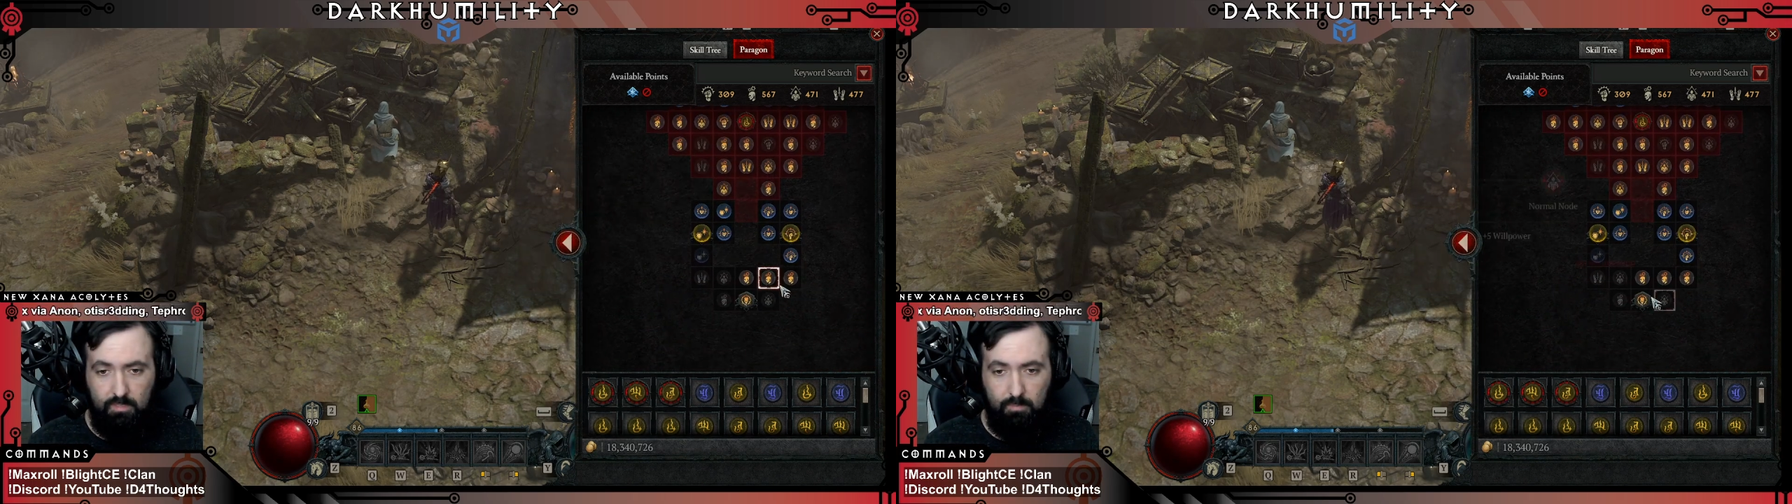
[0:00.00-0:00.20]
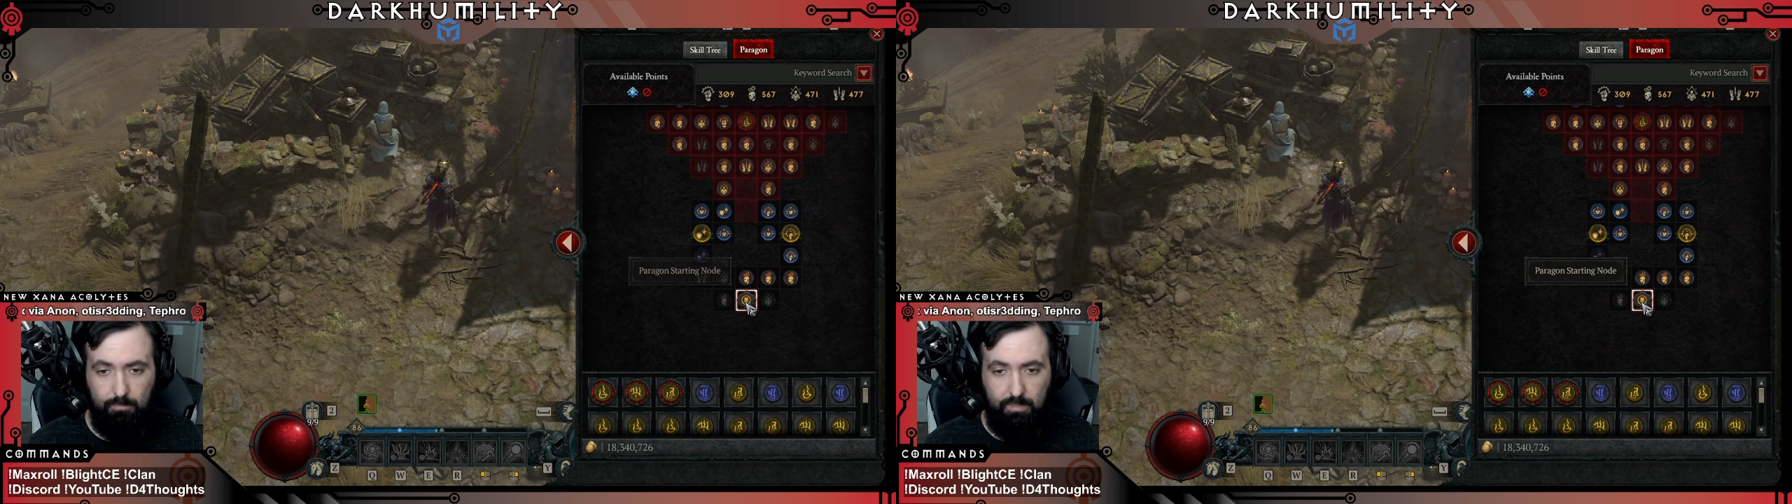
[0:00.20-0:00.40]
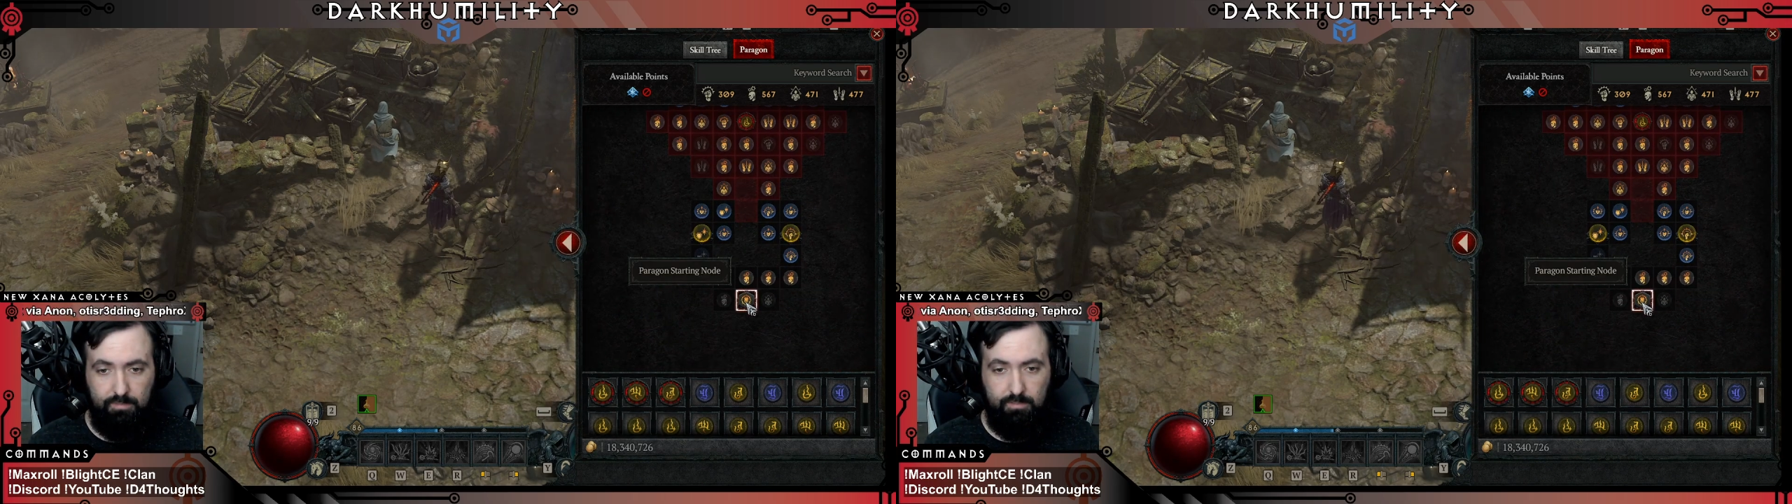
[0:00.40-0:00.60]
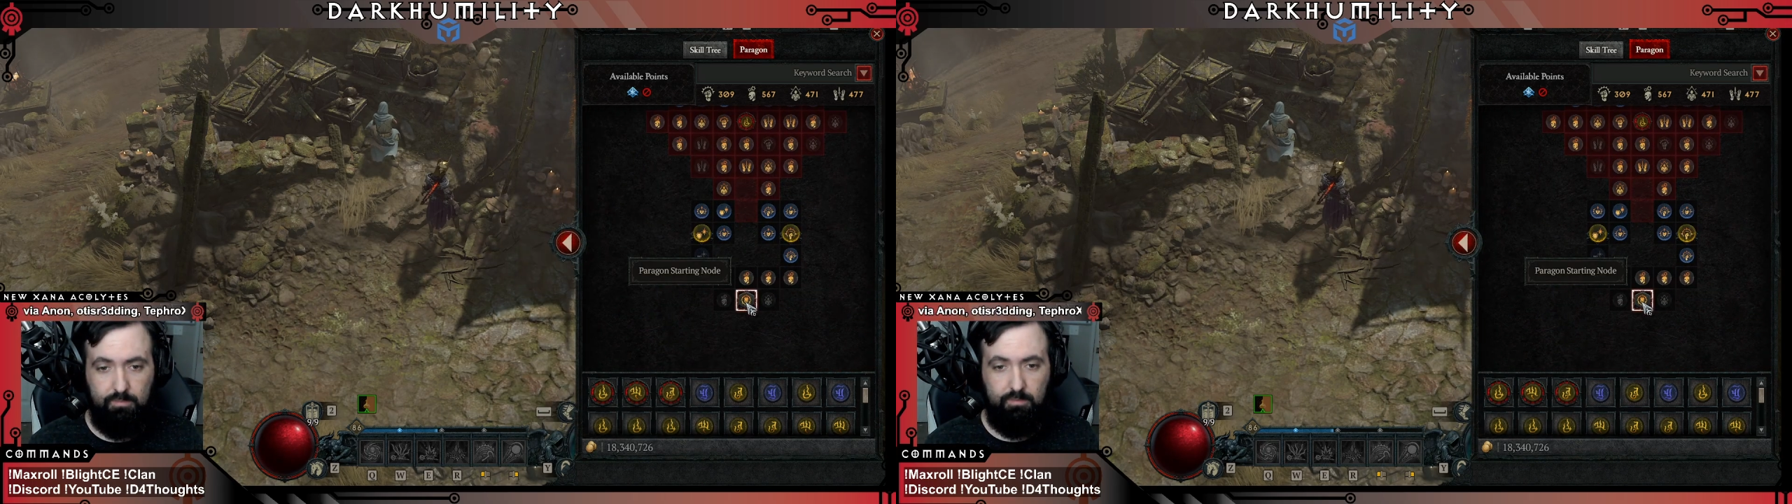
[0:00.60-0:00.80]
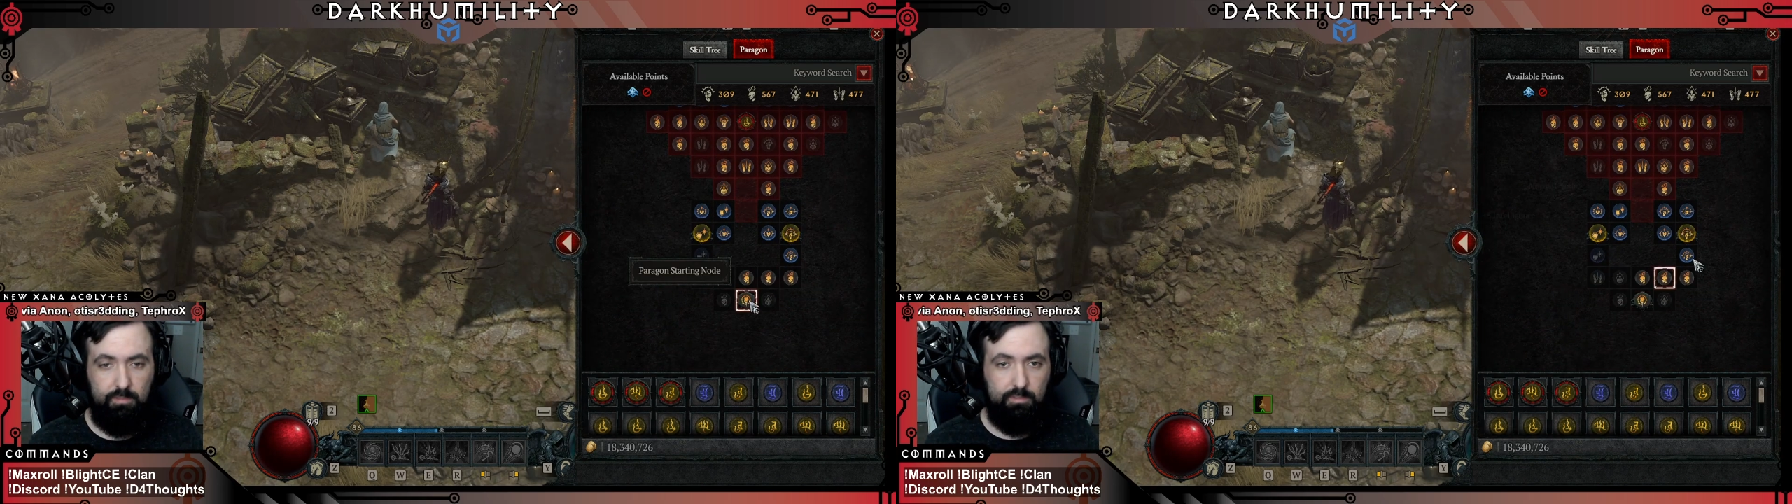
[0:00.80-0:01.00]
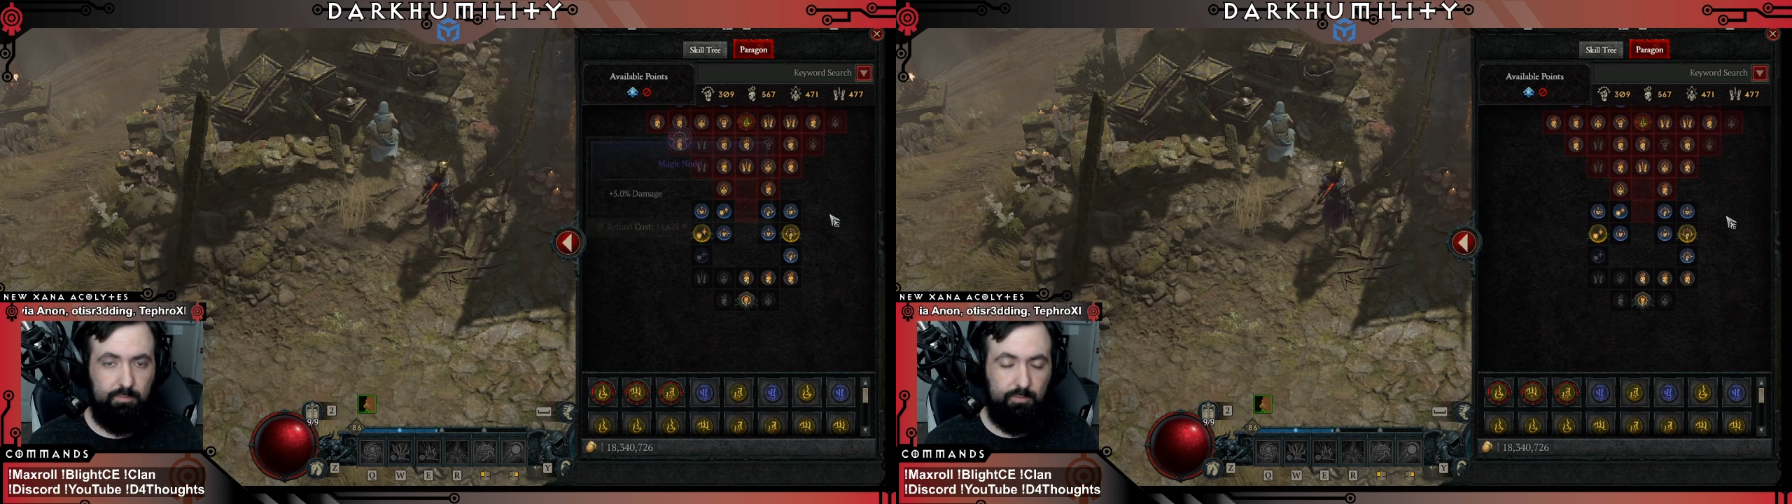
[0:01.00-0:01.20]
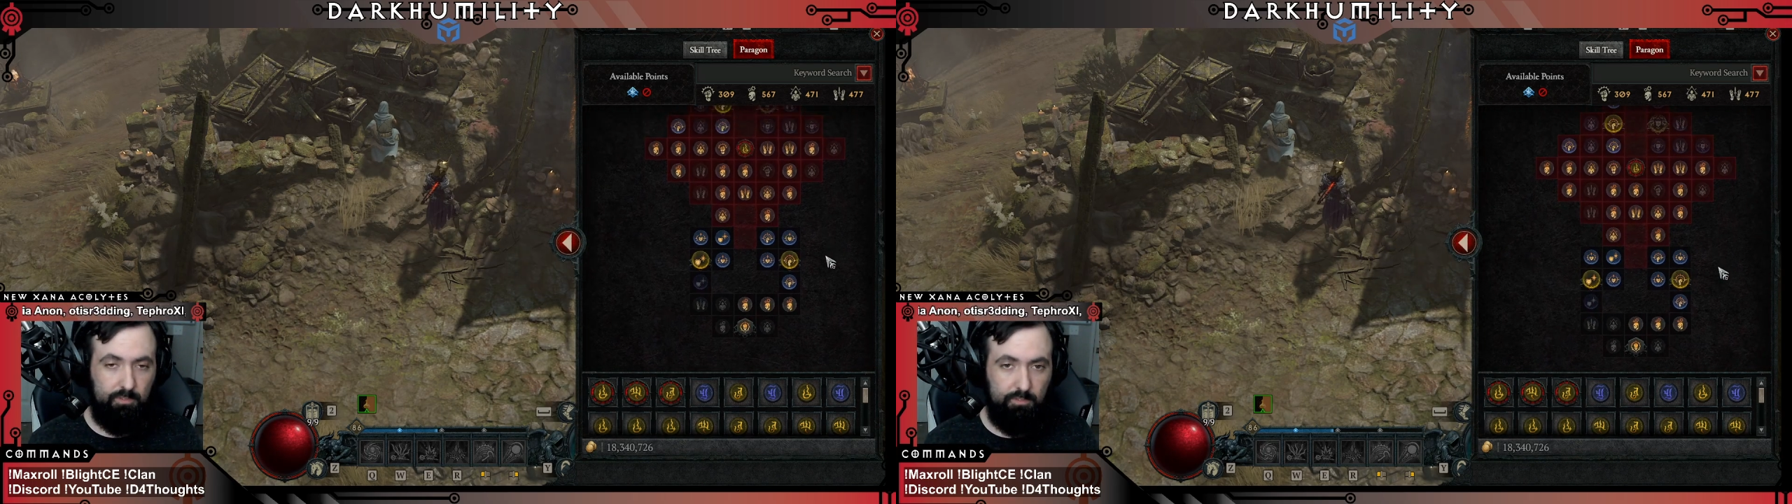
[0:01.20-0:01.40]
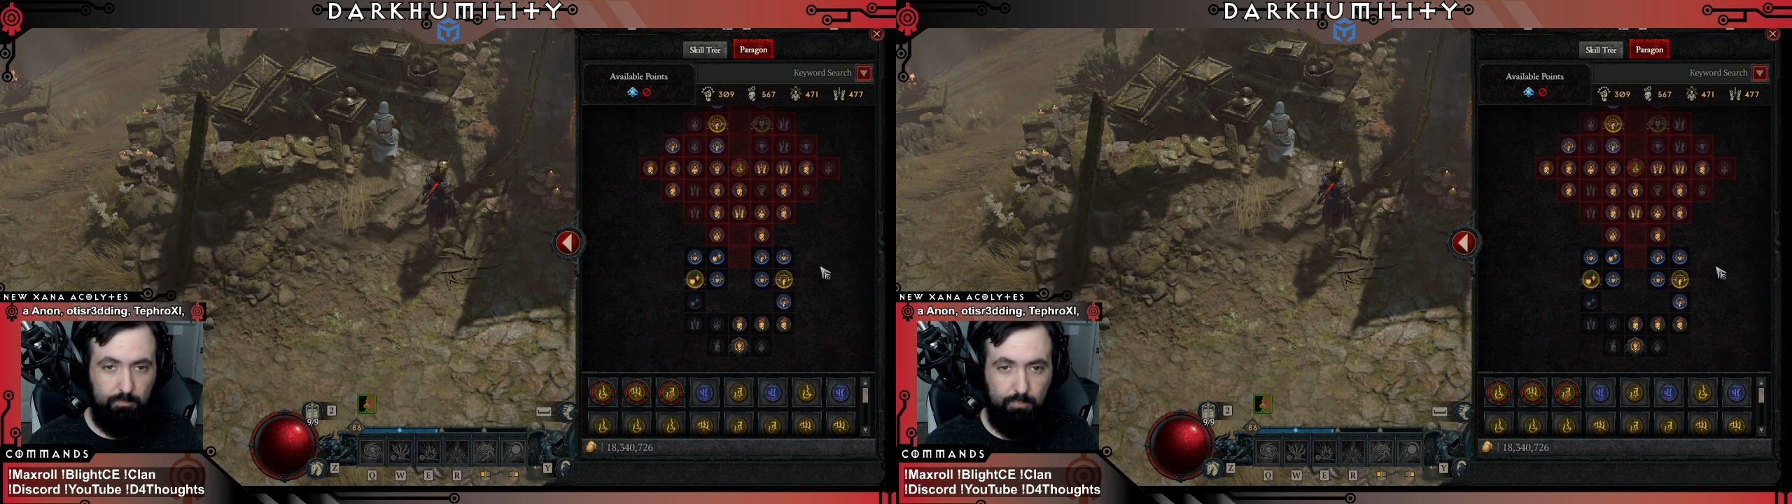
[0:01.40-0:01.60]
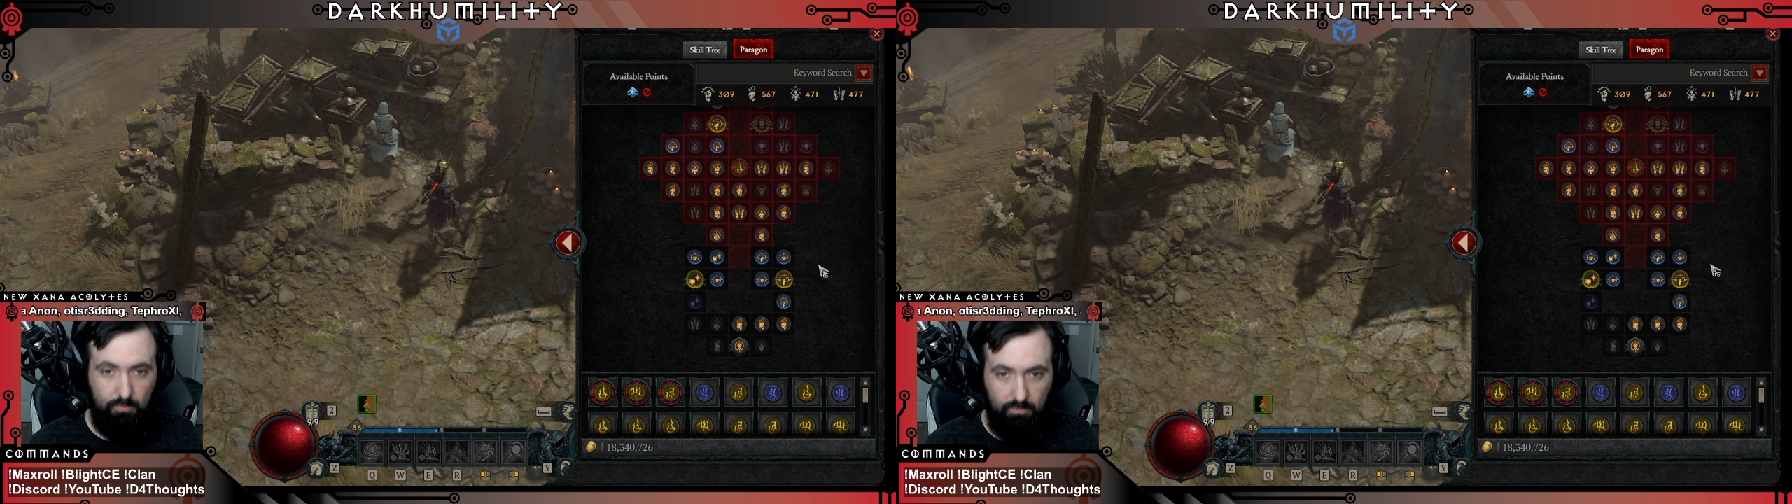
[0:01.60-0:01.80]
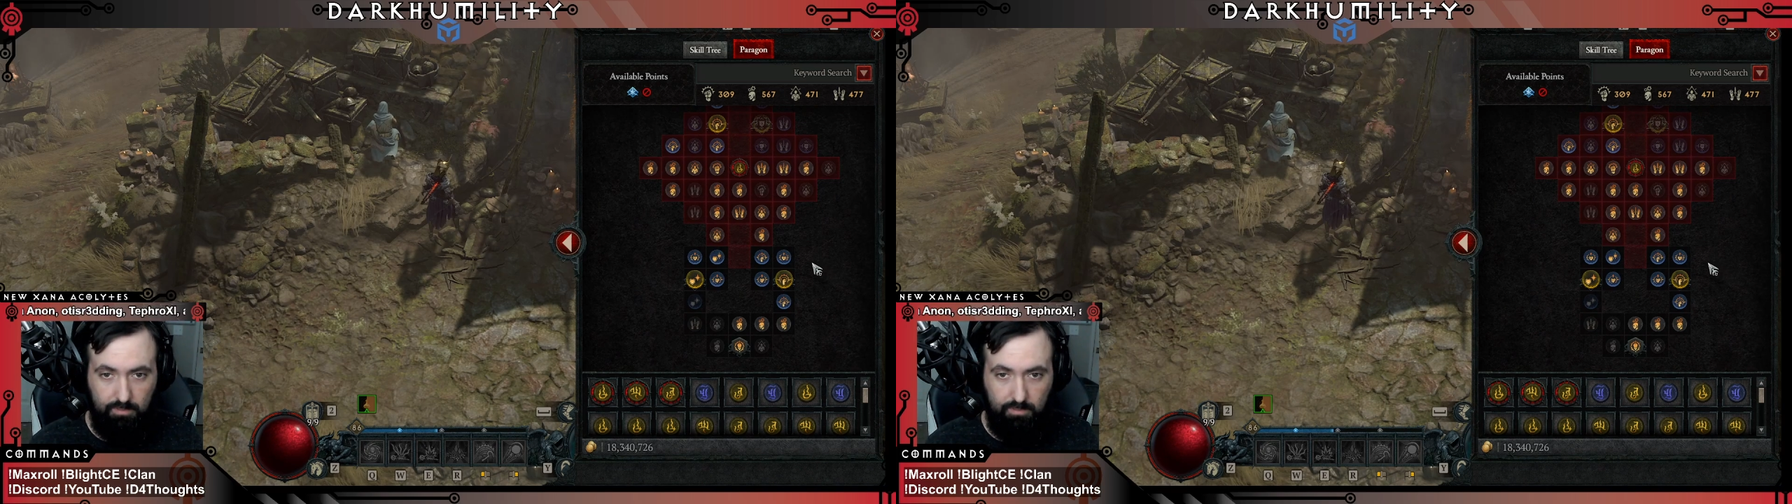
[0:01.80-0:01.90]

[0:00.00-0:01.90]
basically this first board